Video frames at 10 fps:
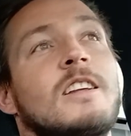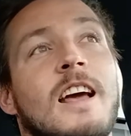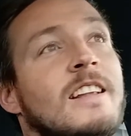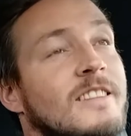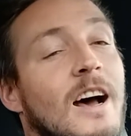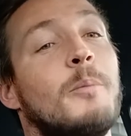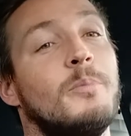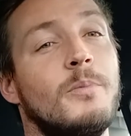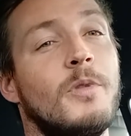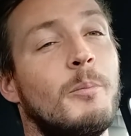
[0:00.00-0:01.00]

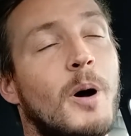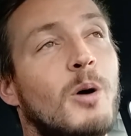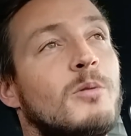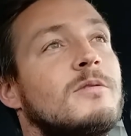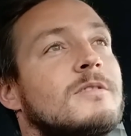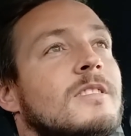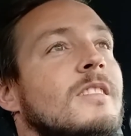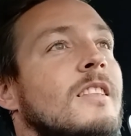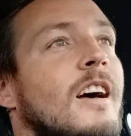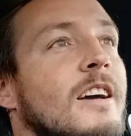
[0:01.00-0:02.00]
Ends up the
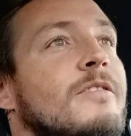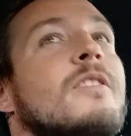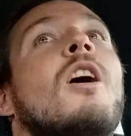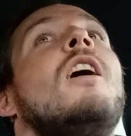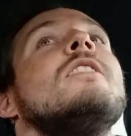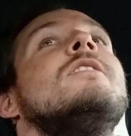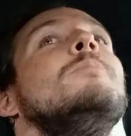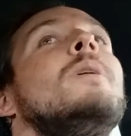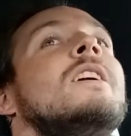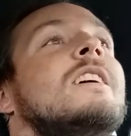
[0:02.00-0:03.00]
boat life
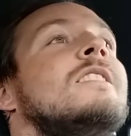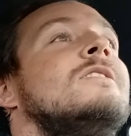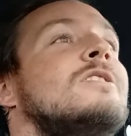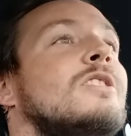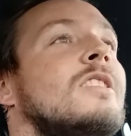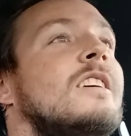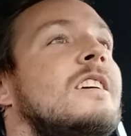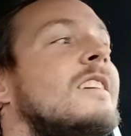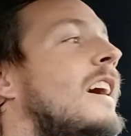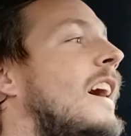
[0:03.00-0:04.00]
costed money,
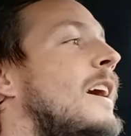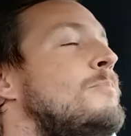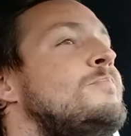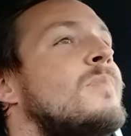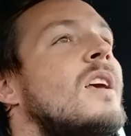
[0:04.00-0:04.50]
certainly.